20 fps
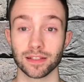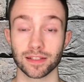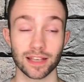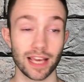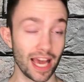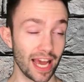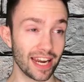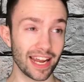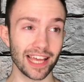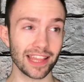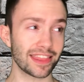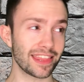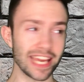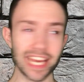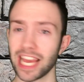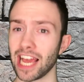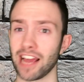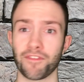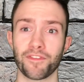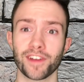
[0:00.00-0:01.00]
And I think
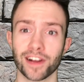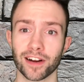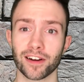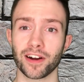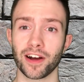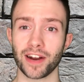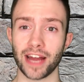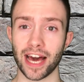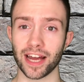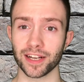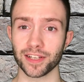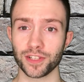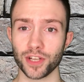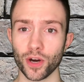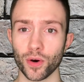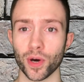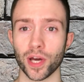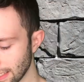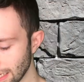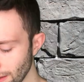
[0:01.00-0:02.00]
I figured out how to do
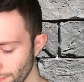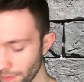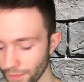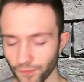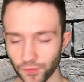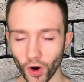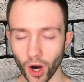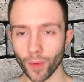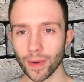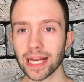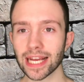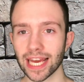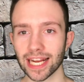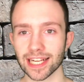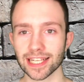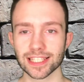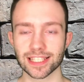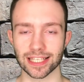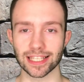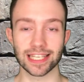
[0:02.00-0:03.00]
it. Now, before we get
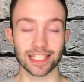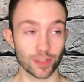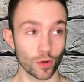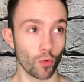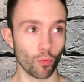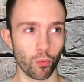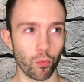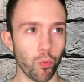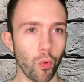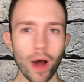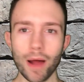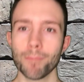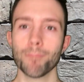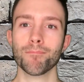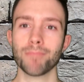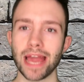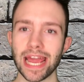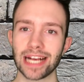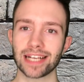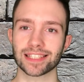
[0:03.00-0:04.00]
into this, what
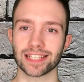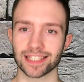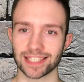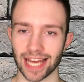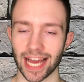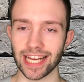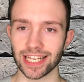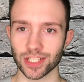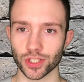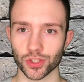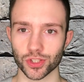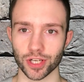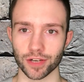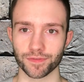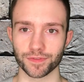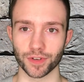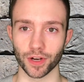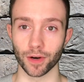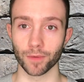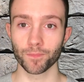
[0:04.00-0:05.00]
makes a Titan
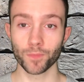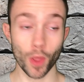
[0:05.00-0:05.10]
shifter?